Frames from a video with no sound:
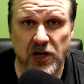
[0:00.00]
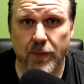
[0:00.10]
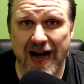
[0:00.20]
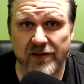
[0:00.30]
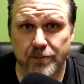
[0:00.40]

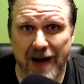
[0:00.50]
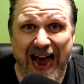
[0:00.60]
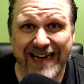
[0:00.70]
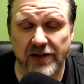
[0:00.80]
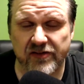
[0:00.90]
Box by
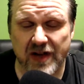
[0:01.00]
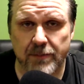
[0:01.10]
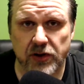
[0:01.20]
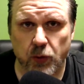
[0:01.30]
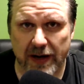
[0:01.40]
December
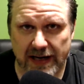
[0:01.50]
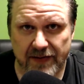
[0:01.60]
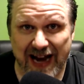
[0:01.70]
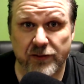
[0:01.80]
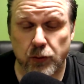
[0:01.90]
20th. It
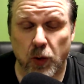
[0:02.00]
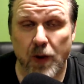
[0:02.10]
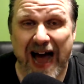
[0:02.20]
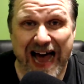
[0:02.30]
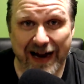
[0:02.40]
has to
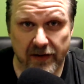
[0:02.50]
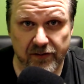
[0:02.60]
arrive